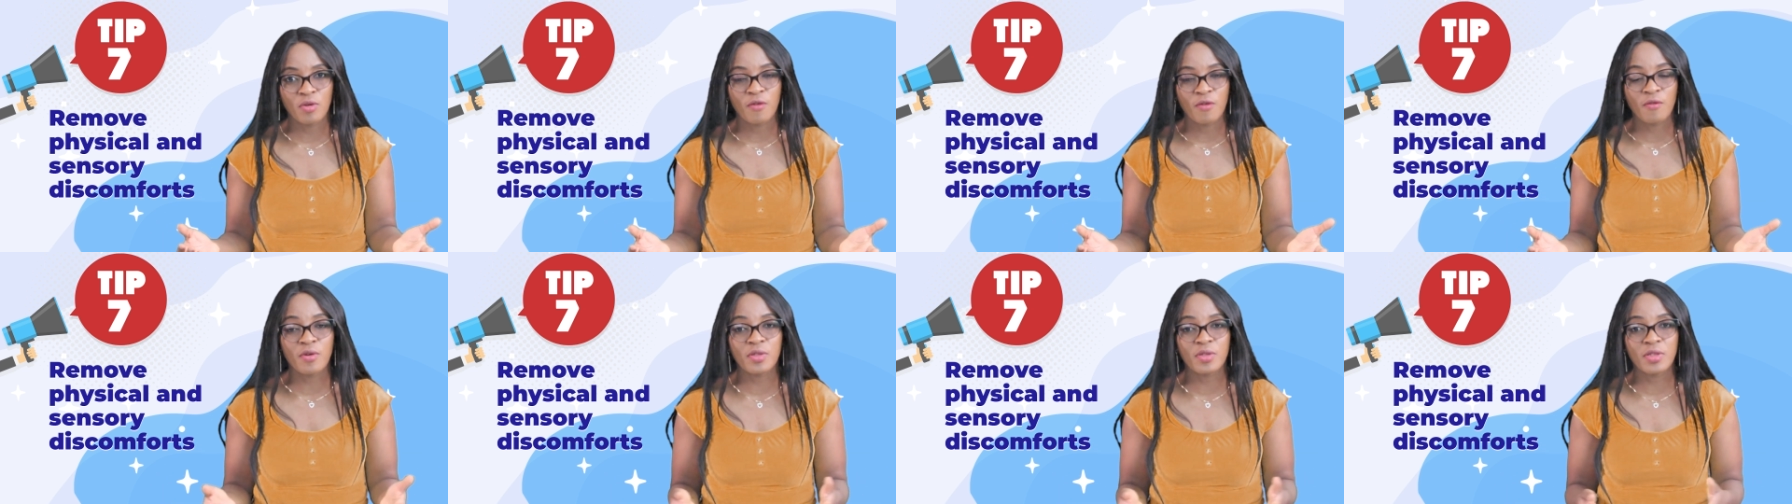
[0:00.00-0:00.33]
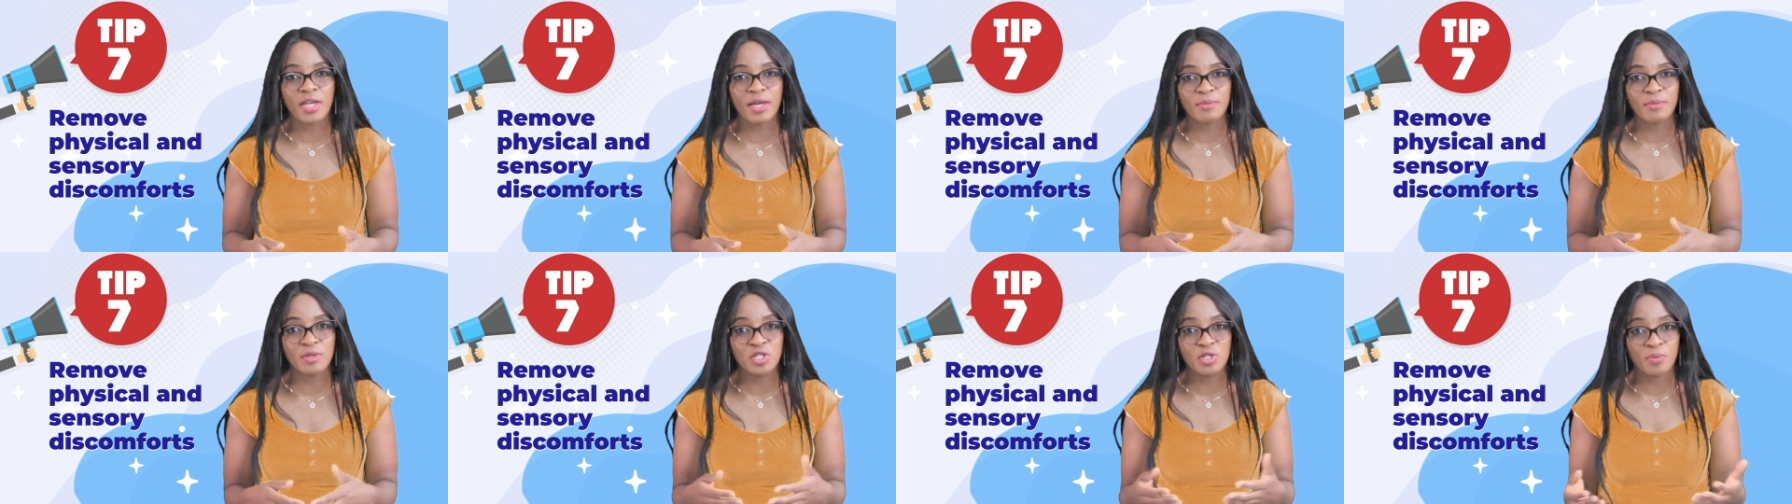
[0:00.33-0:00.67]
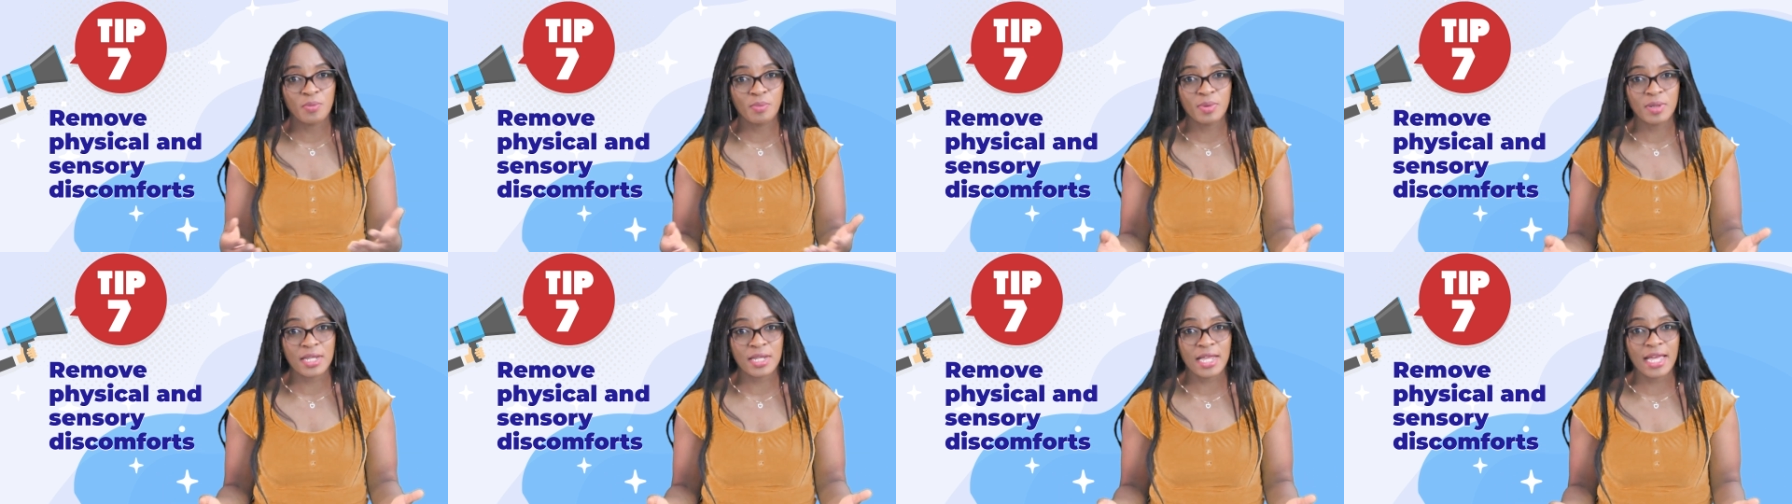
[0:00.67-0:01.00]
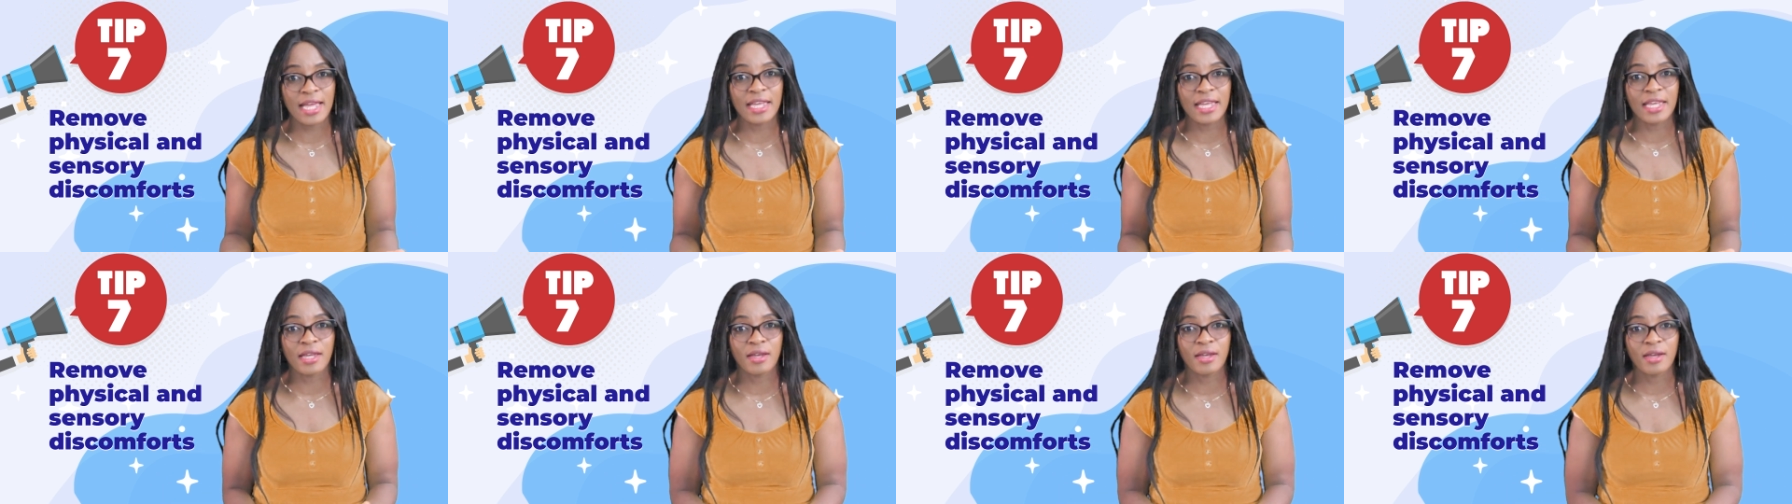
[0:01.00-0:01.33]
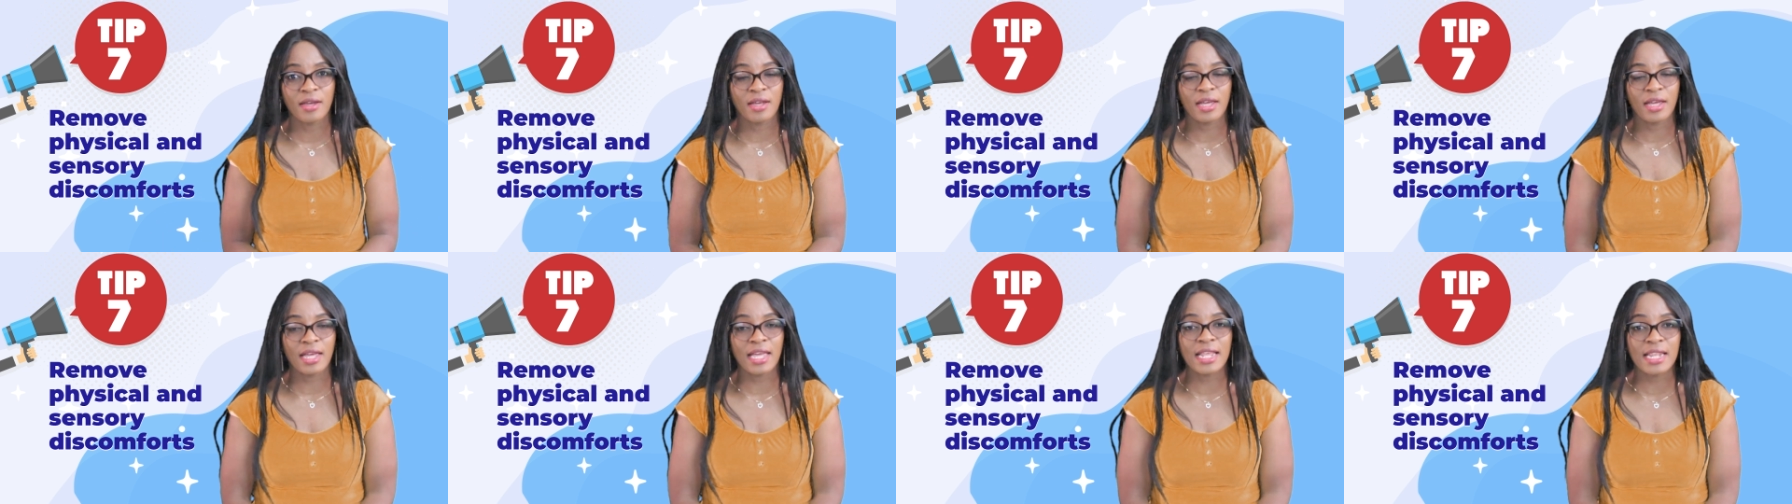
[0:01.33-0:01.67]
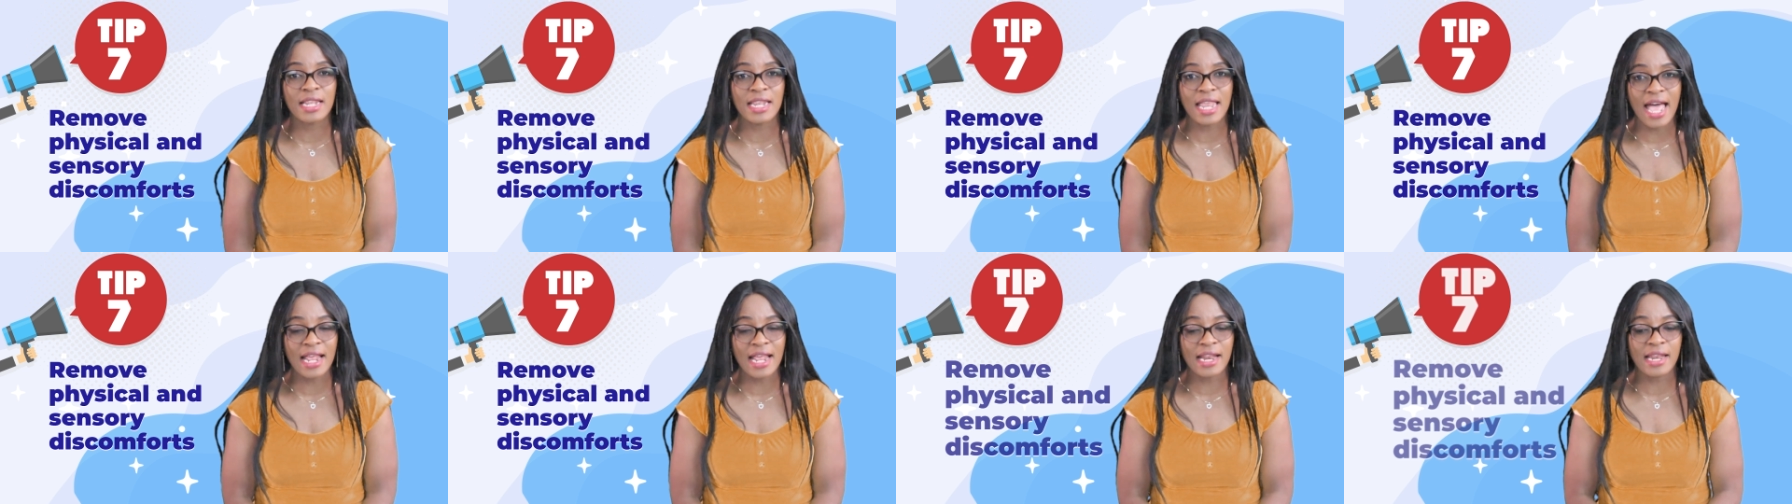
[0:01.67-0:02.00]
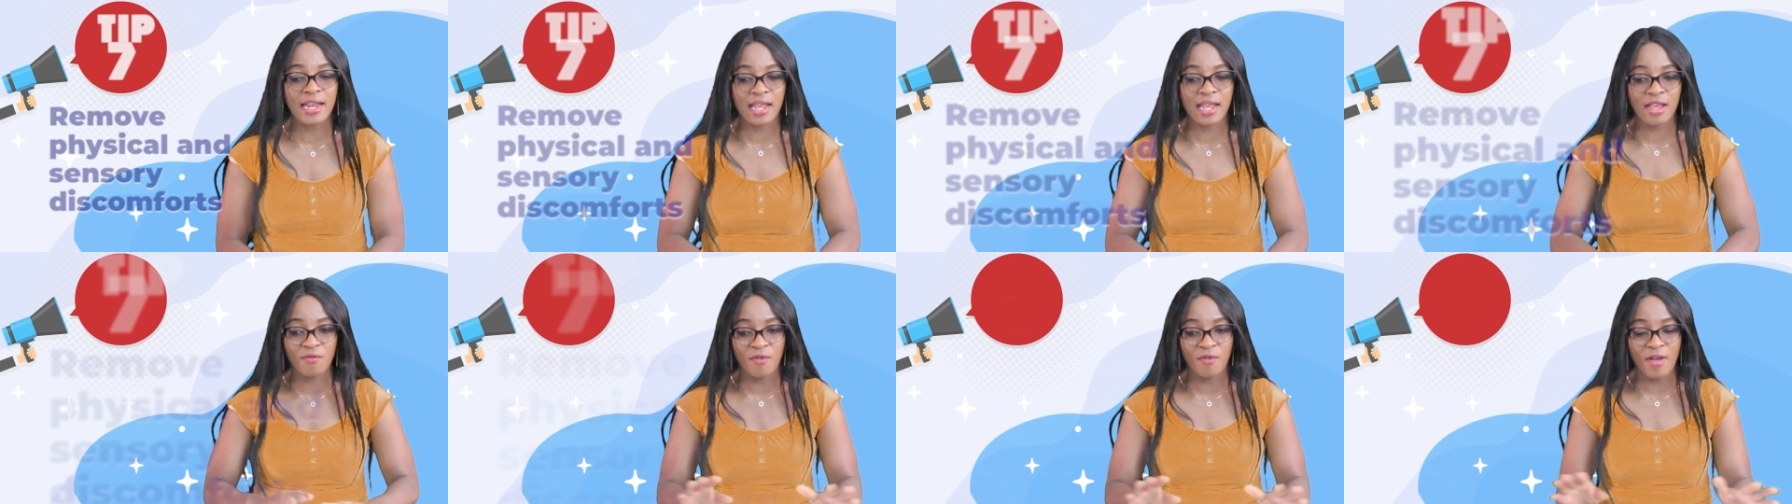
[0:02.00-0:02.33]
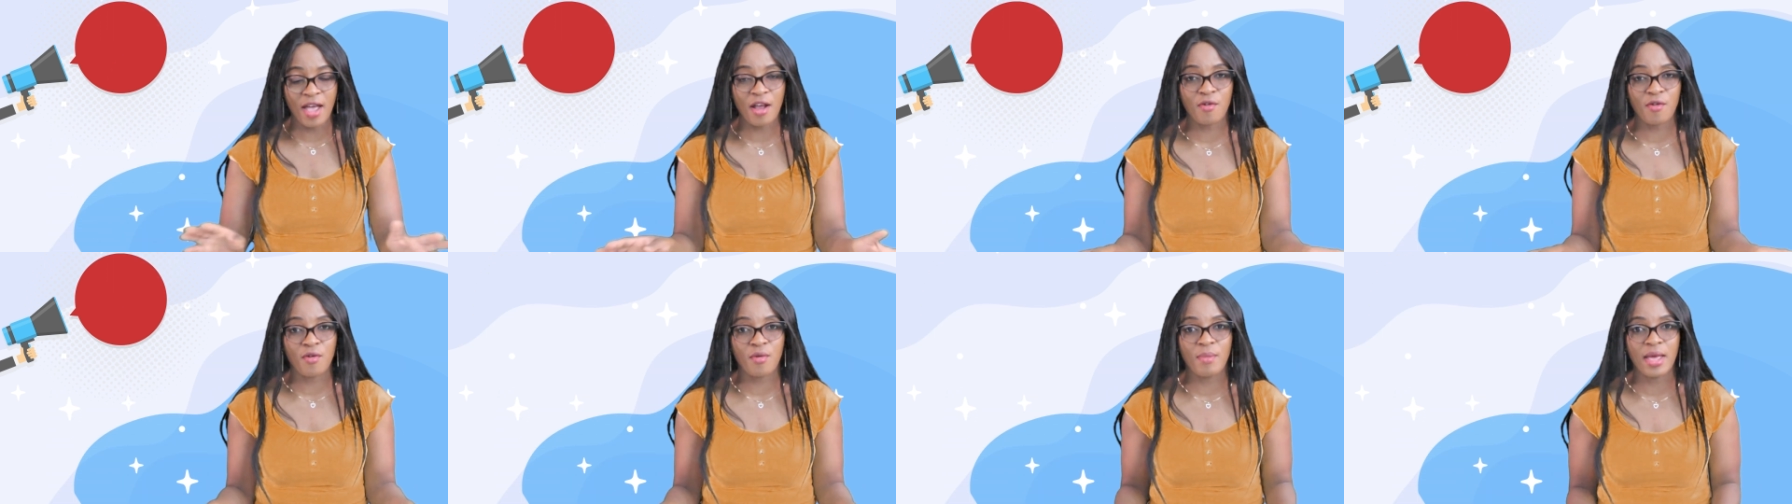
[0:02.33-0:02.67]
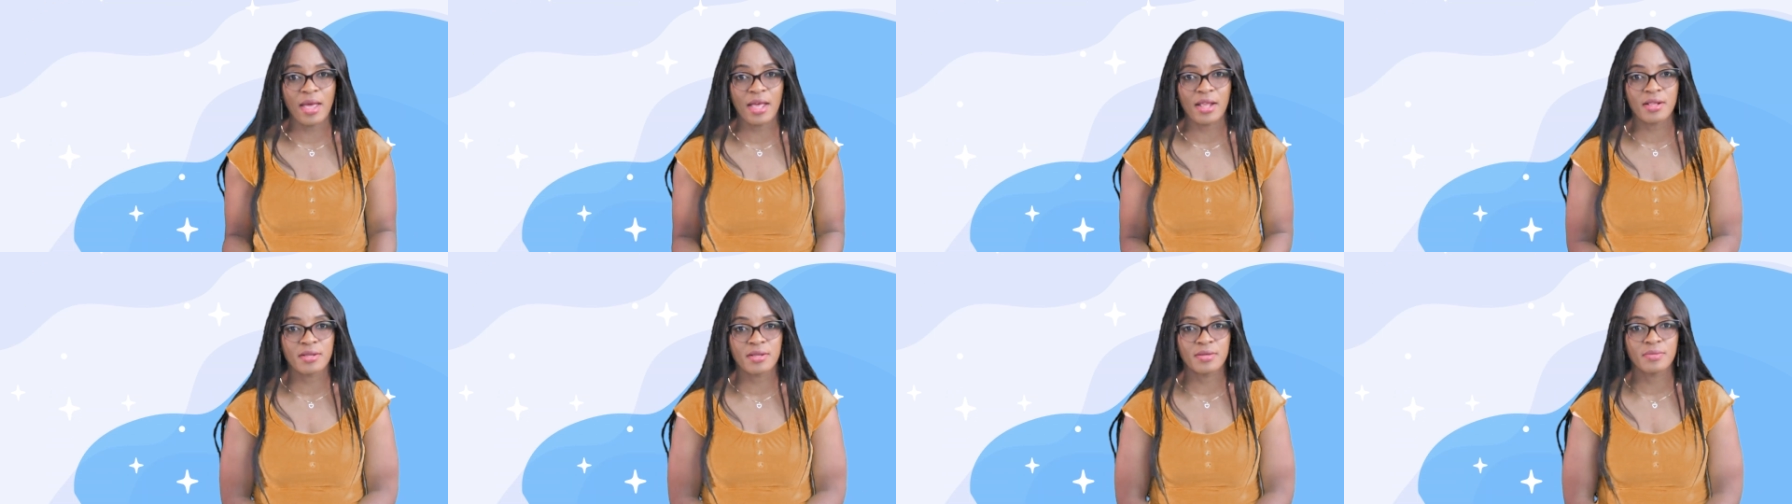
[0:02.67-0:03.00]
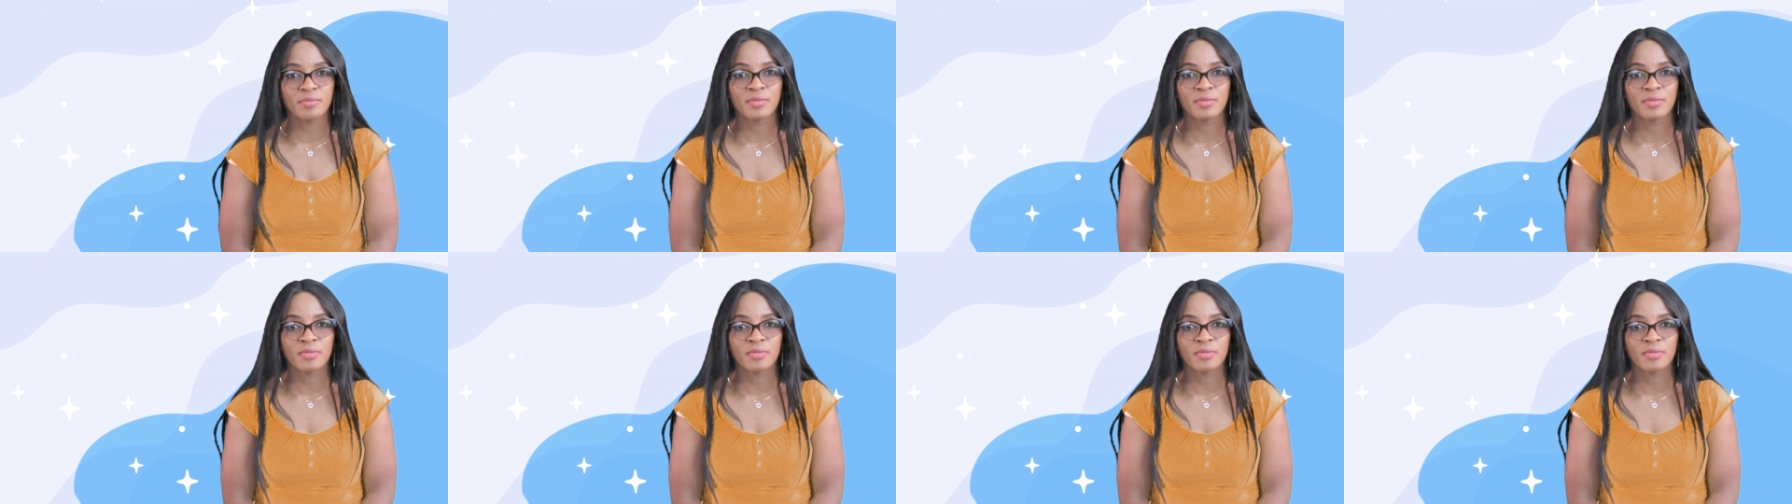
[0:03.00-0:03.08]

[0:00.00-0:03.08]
for them to play in that environment.